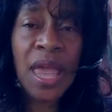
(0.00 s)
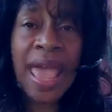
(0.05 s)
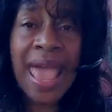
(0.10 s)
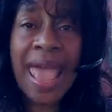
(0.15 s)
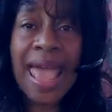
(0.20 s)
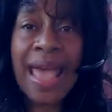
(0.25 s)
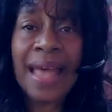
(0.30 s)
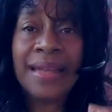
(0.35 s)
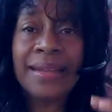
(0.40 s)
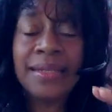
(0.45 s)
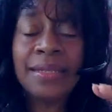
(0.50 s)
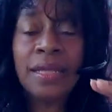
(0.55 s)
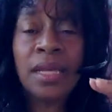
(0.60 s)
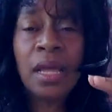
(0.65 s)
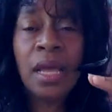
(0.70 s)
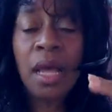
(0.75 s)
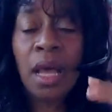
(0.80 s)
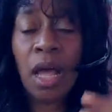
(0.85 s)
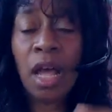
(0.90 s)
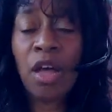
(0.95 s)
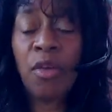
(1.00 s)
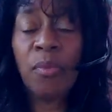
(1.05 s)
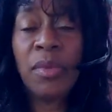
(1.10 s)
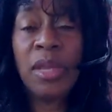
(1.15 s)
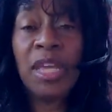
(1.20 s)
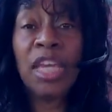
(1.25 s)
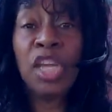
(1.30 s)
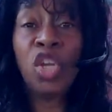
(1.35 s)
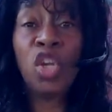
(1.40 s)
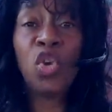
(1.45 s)
and
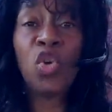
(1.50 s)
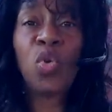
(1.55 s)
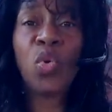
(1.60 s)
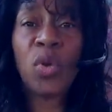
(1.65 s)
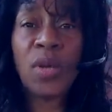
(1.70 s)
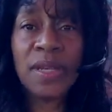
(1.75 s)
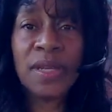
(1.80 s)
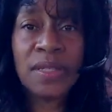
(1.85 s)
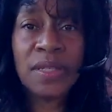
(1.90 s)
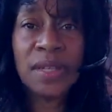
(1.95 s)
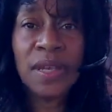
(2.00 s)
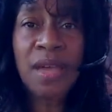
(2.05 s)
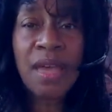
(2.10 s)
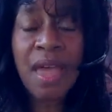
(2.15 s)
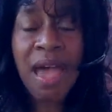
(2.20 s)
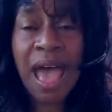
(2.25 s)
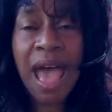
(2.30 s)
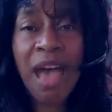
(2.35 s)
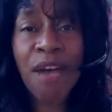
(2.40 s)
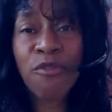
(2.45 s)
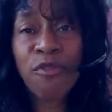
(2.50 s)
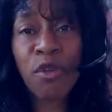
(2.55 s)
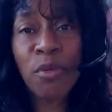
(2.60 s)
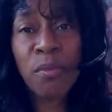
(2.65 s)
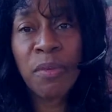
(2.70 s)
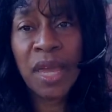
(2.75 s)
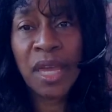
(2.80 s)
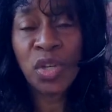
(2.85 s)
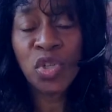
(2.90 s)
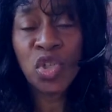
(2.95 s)
increase.
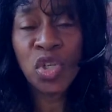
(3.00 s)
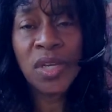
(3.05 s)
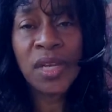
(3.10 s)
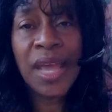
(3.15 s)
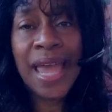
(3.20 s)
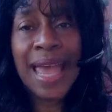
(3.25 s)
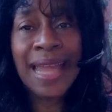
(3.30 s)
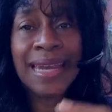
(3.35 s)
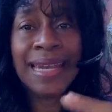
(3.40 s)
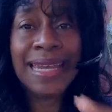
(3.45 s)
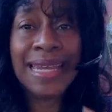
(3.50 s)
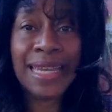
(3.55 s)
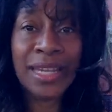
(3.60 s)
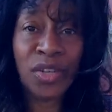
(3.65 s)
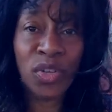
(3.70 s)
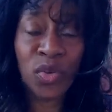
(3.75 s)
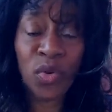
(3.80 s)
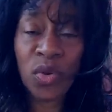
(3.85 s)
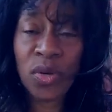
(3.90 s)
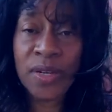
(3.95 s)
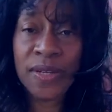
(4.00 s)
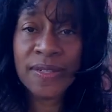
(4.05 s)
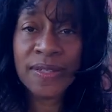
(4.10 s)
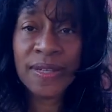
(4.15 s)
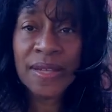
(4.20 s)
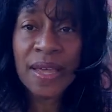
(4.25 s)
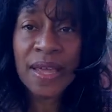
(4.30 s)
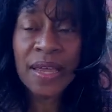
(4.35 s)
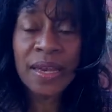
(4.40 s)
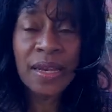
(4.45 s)
Affirmation and increase.
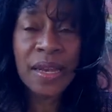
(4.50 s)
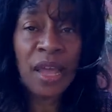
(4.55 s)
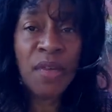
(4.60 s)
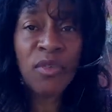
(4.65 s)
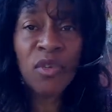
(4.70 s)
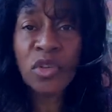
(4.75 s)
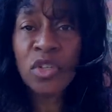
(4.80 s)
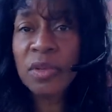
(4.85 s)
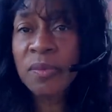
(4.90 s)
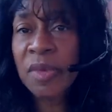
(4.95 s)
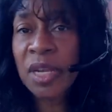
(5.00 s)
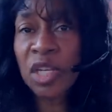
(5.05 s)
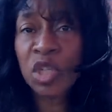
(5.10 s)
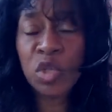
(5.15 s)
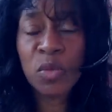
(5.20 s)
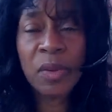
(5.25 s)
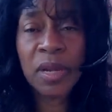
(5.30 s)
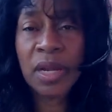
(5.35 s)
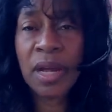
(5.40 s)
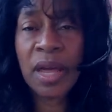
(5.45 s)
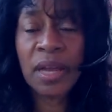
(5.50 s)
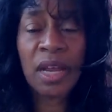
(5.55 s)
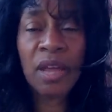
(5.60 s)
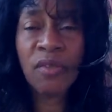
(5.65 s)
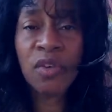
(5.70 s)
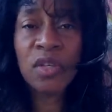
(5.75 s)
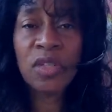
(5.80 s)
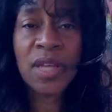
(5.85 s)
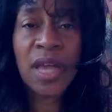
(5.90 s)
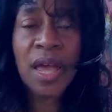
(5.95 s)
Never diminishment. I
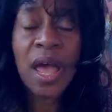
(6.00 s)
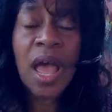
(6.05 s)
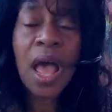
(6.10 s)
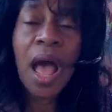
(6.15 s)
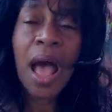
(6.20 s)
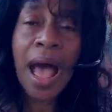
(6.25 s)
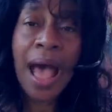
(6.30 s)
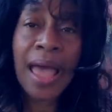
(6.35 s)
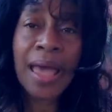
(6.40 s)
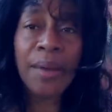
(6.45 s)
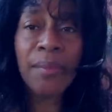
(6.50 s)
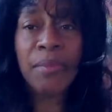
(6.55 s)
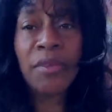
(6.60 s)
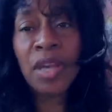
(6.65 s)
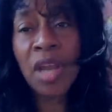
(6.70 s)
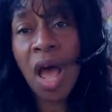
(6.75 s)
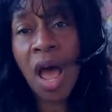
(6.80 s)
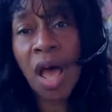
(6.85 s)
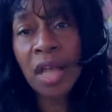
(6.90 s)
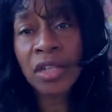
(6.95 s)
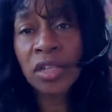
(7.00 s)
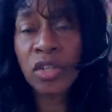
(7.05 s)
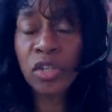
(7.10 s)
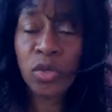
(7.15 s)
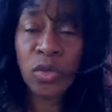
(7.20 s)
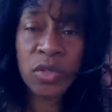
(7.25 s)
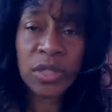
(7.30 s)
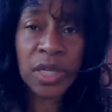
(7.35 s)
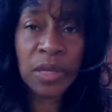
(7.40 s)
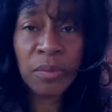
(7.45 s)
never say, I am not
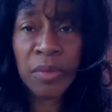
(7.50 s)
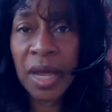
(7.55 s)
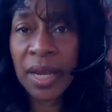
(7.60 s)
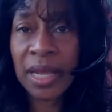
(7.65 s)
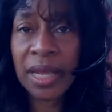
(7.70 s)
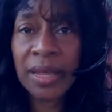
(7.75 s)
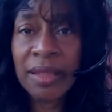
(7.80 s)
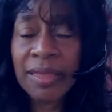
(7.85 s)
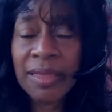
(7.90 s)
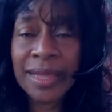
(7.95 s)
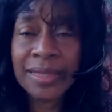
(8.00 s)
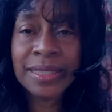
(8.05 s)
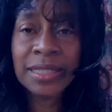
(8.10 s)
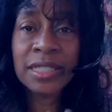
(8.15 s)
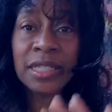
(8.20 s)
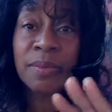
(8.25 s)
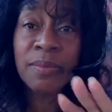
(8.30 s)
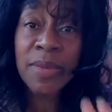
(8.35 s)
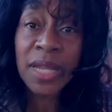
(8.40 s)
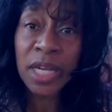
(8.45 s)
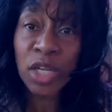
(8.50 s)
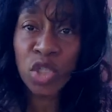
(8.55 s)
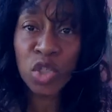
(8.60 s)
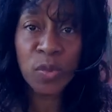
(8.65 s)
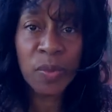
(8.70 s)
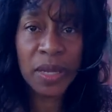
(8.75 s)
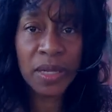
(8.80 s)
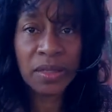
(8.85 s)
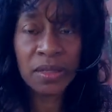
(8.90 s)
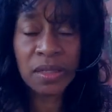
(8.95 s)
losing money. That's
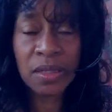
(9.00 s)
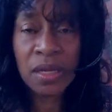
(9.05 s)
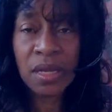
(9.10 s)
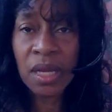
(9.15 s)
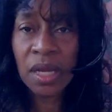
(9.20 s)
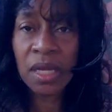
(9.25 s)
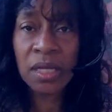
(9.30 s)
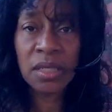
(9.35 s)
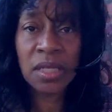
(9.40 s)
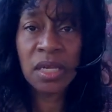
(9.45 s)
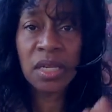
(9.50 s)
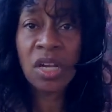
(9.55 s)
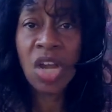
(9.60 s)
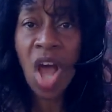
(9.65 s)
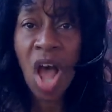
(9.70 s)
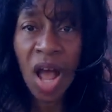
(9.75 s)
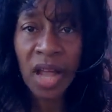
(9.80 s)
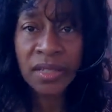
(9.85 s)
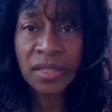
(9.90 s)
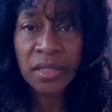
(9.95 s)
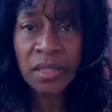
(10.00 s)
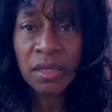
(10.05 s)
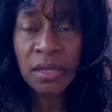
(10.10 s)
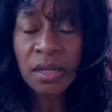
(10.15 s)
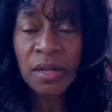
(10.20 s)
diminishment. It's a not.